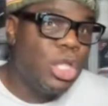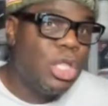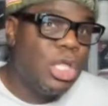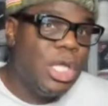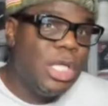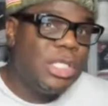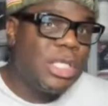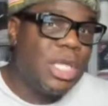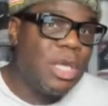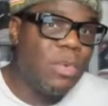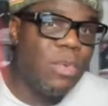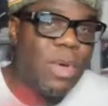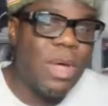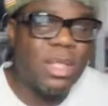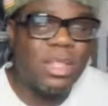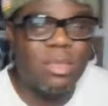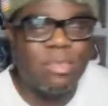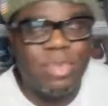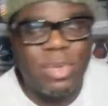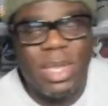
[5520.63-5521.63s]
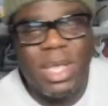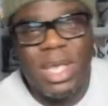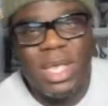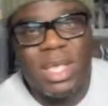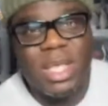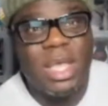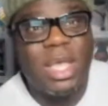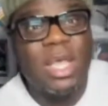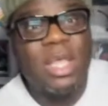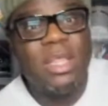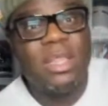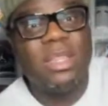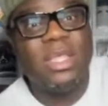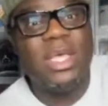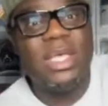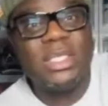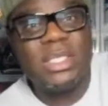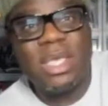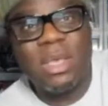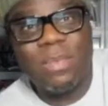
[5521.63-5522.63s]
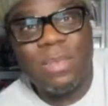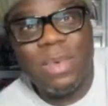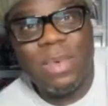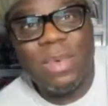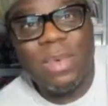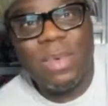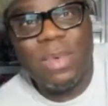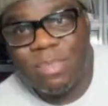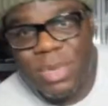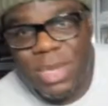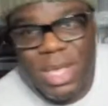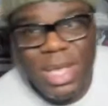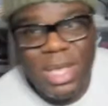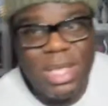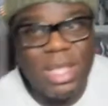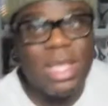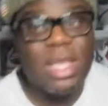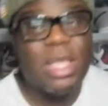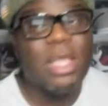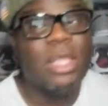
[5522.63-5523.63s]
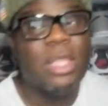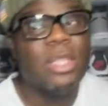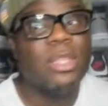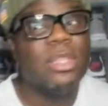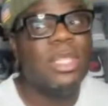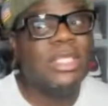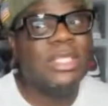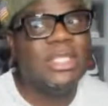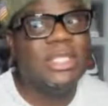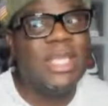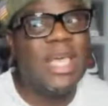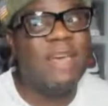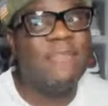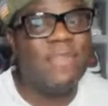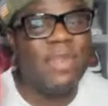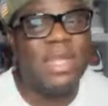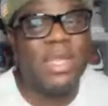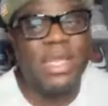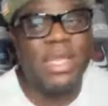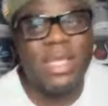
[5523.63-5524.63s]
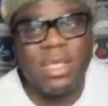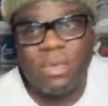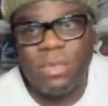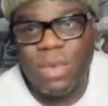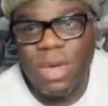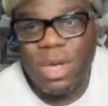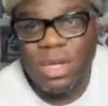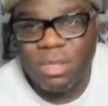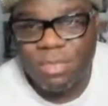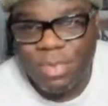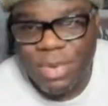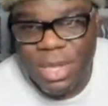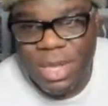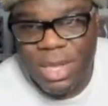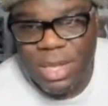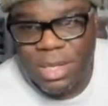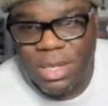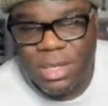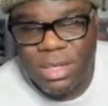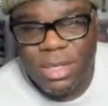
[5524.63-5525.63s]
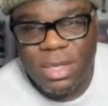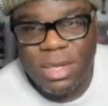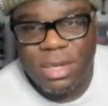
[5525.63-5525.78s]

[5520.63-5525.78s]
these can walk the plank. These can walk the plank. These definitely can walk the plank. You know